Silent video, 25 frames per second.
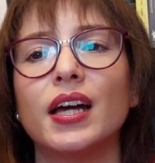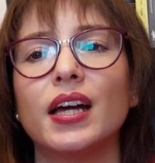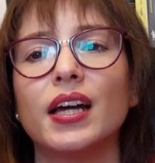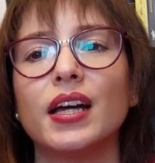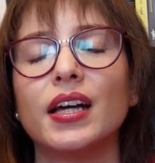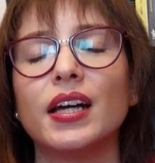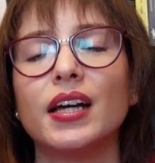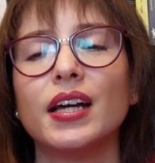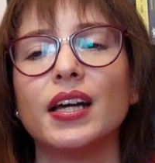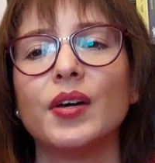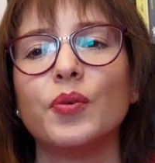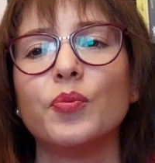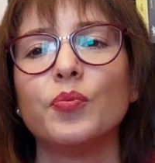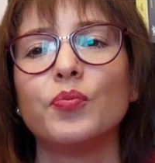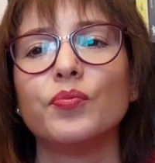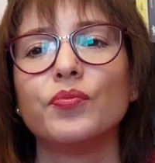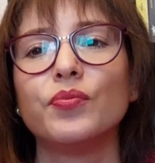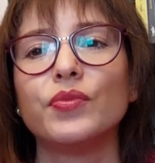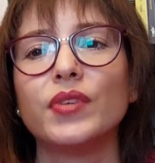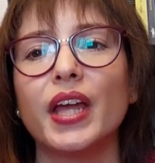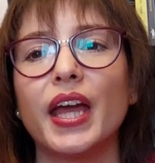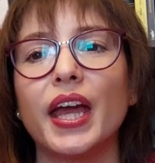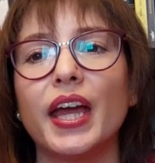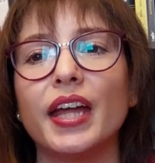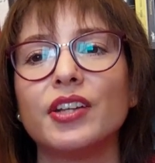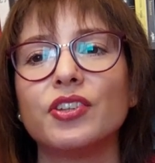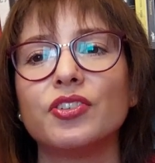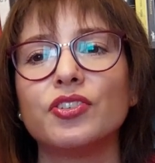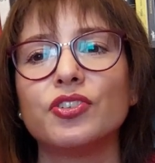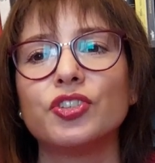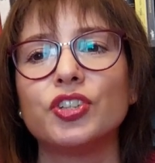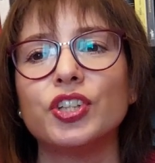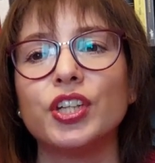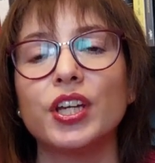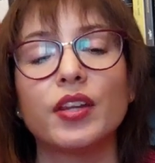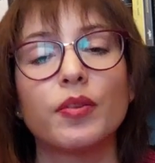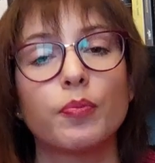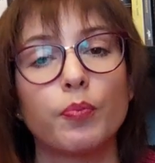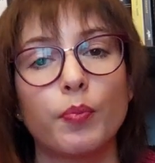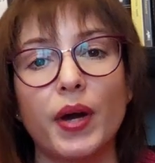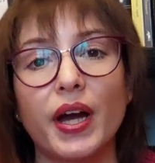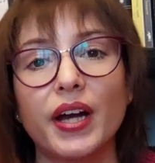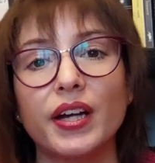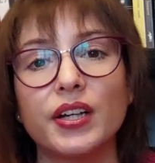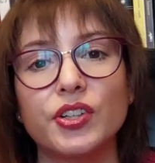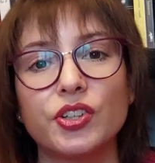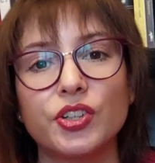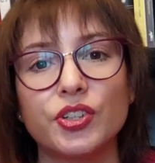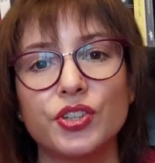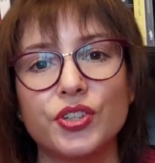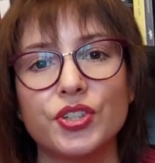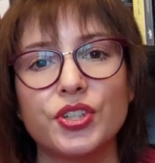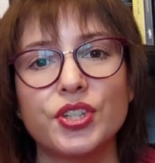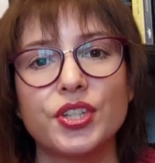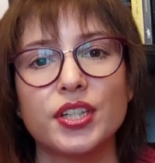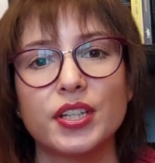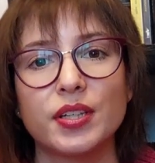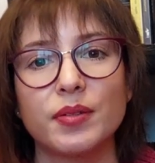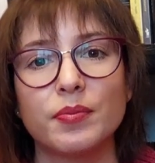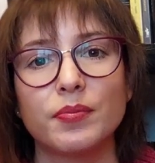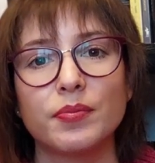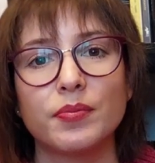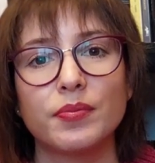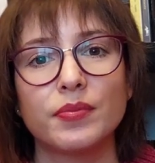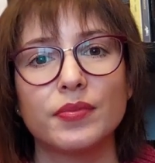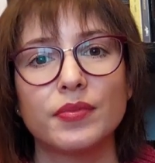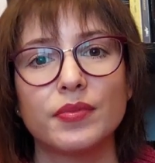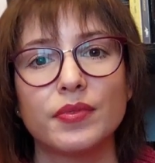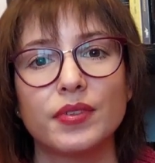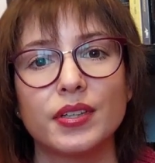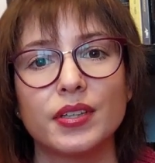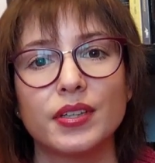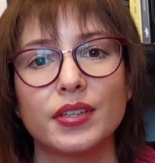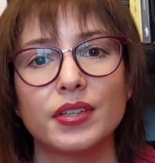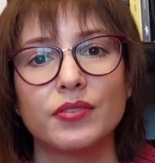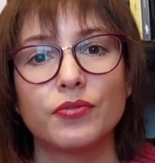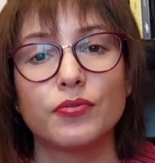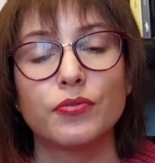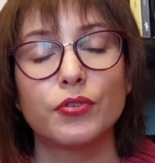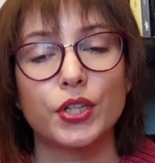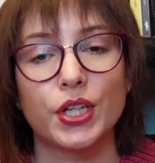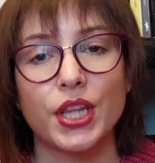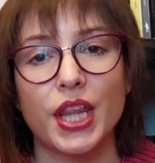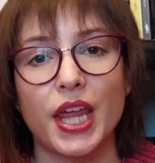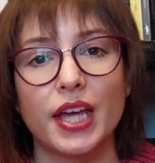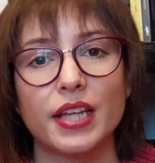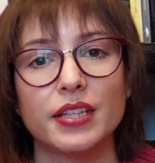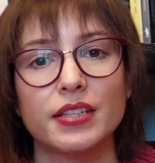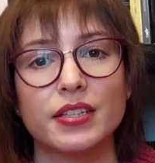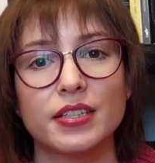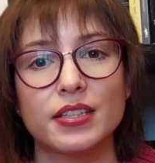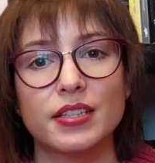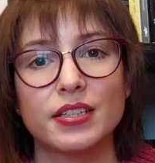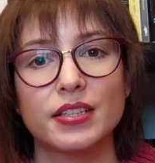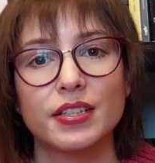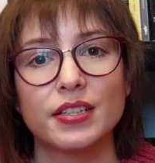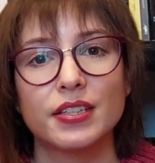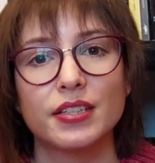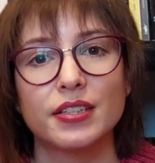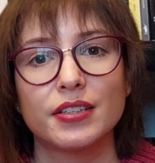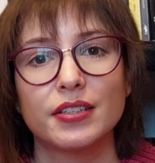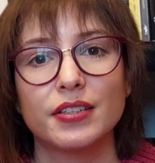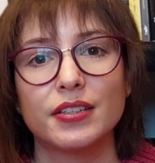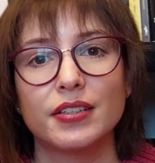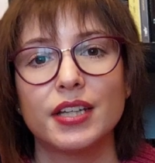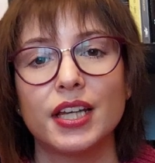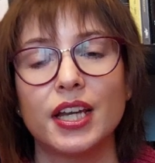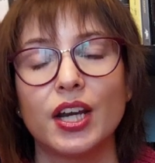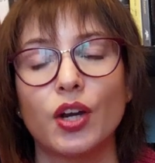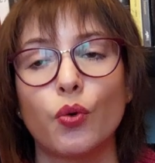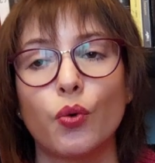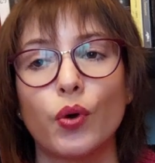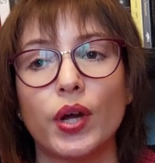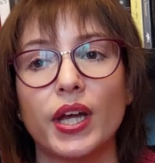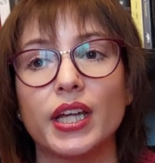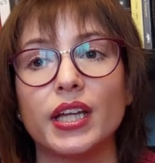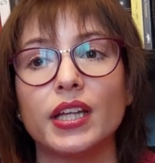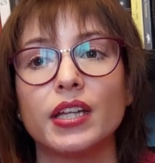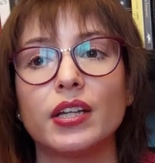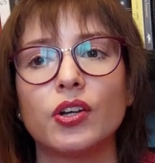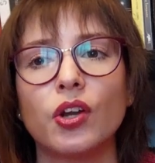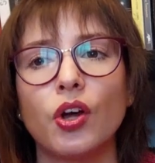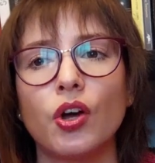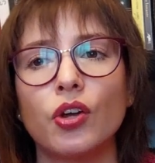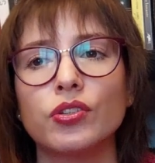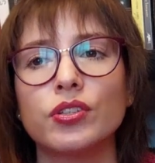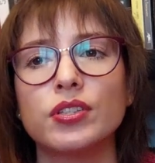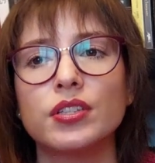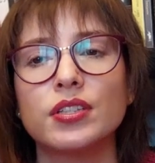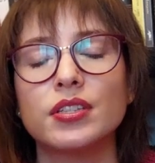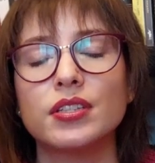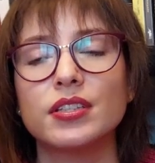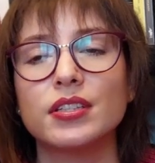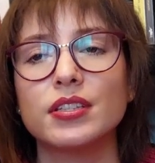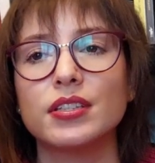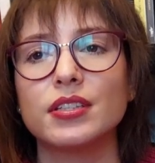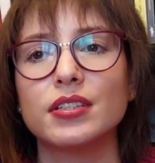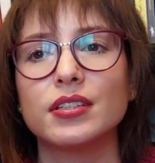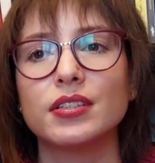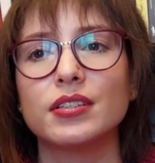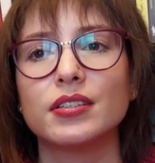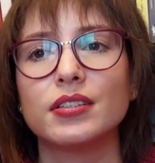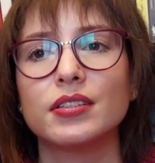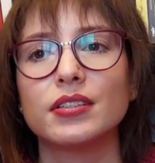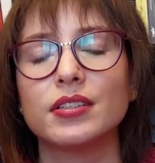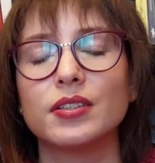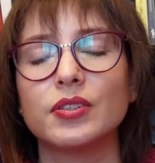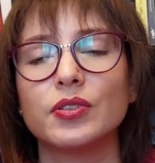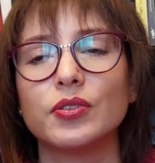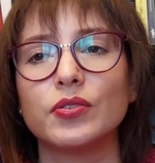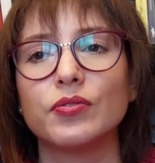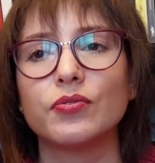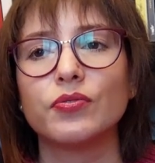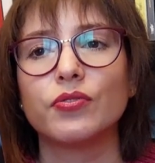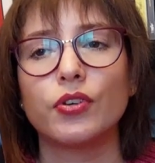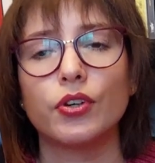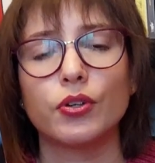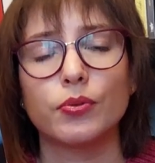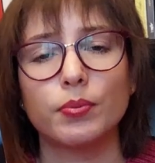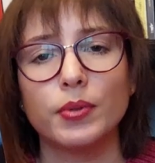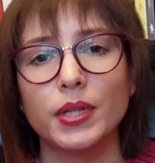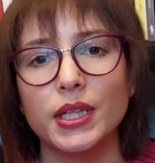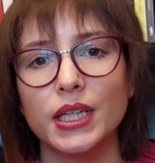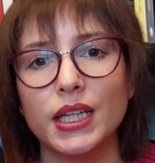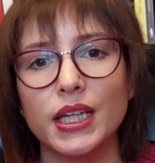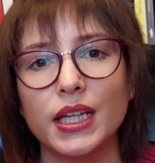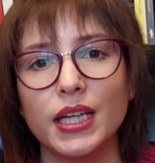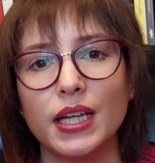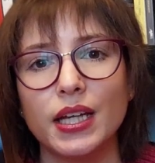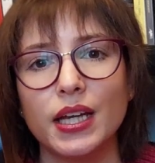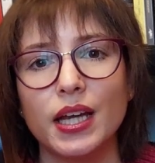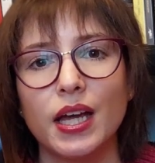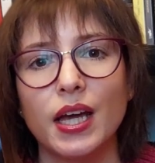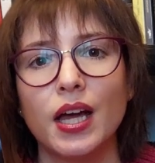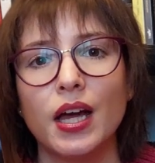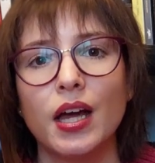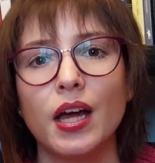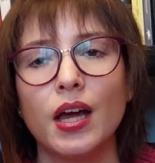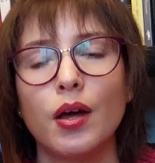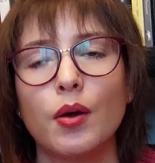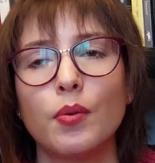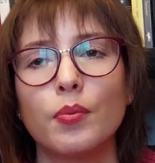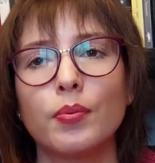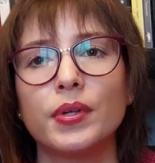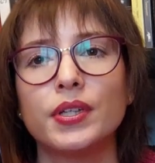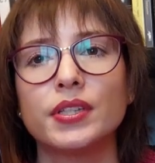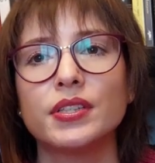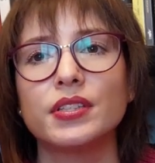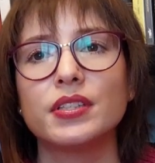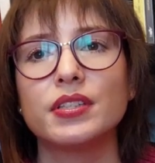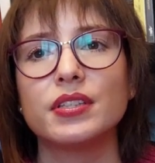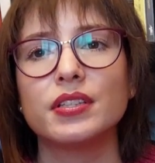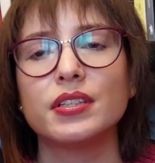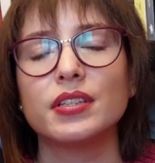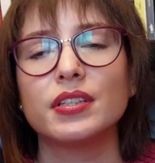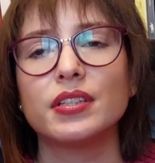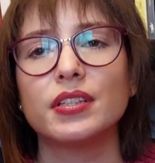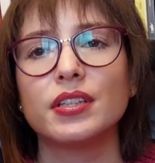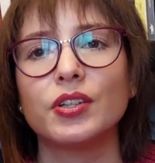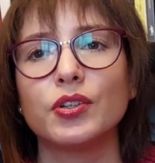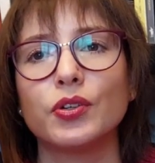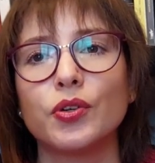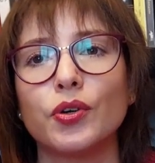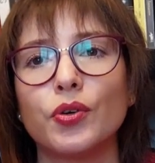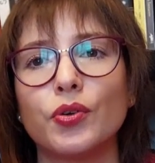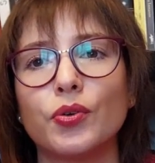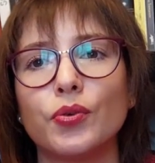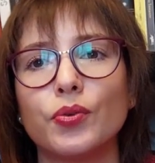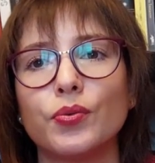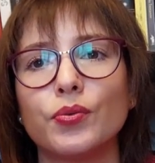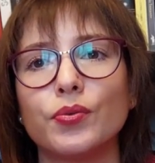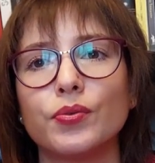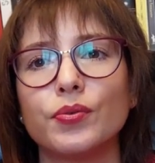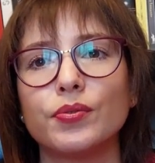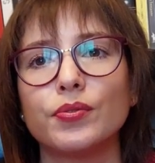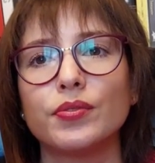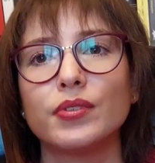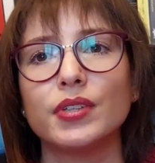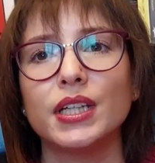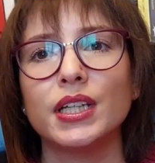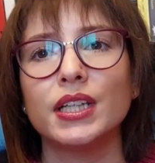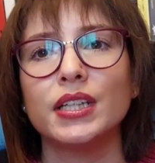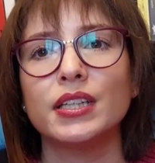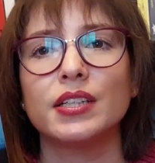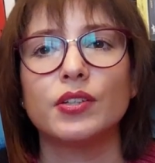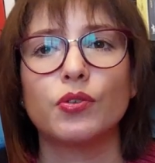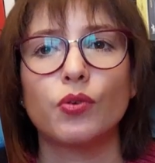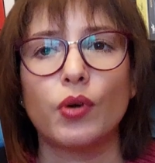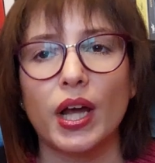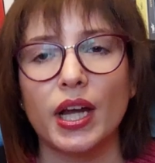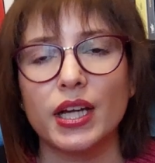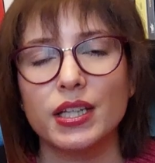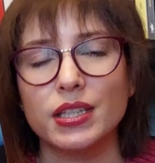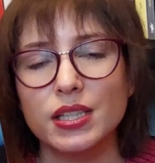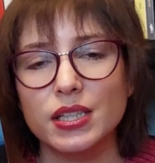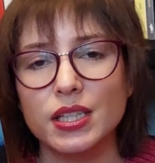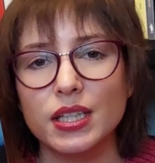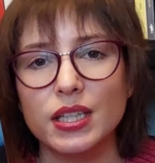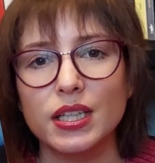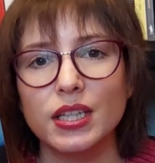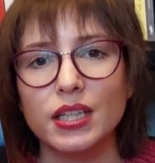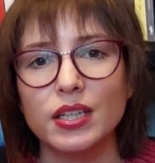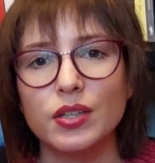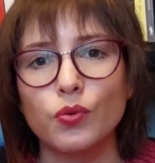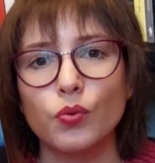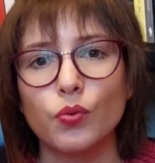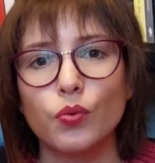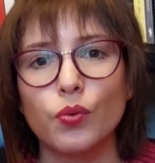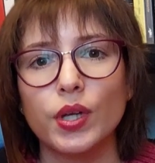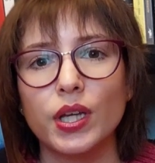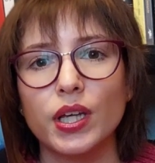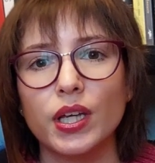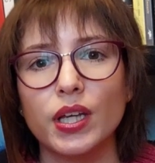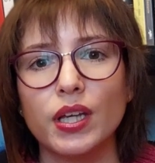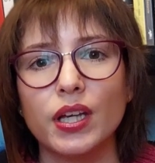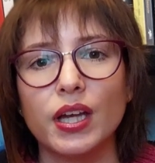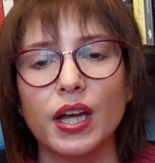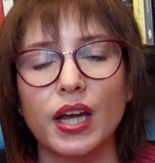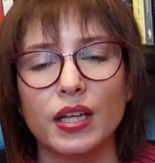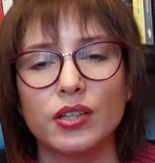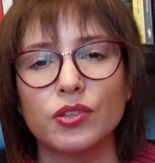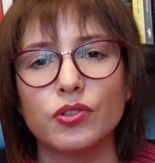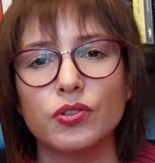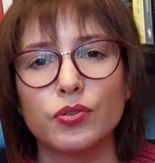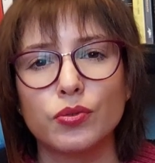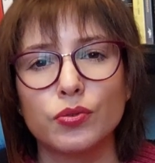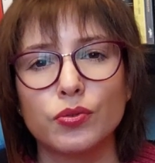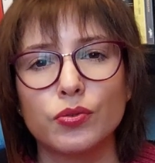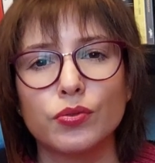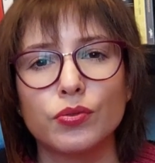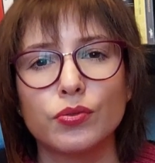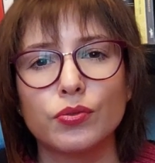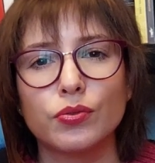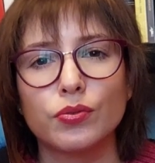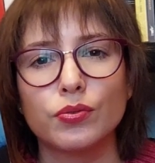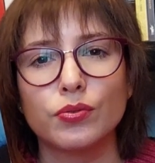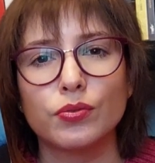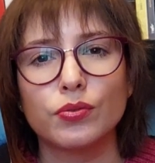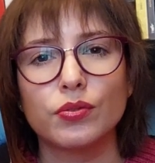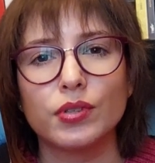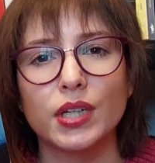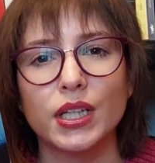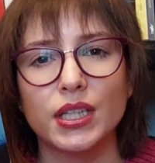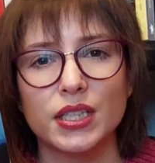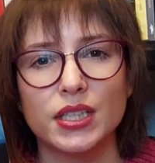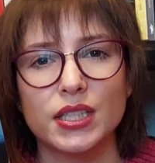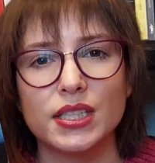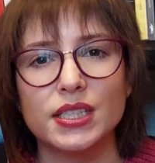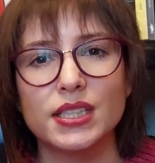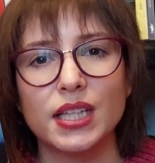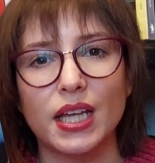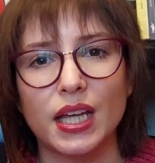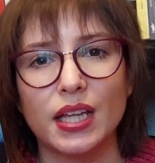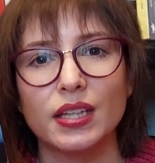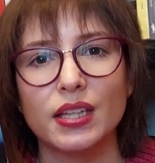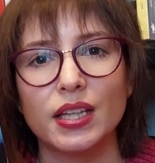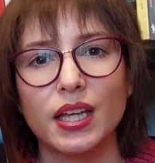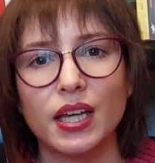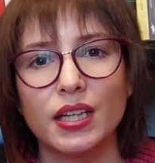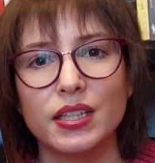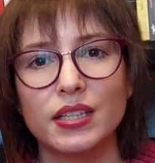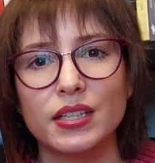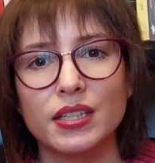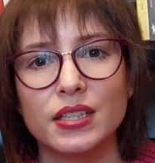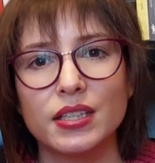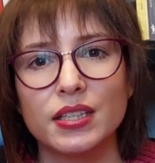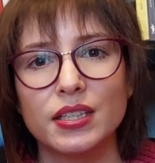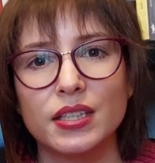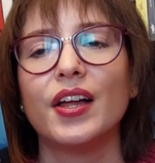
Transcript: And she admires him for that, in a way. Not verbally, but, you know, indirectly we get to understand that.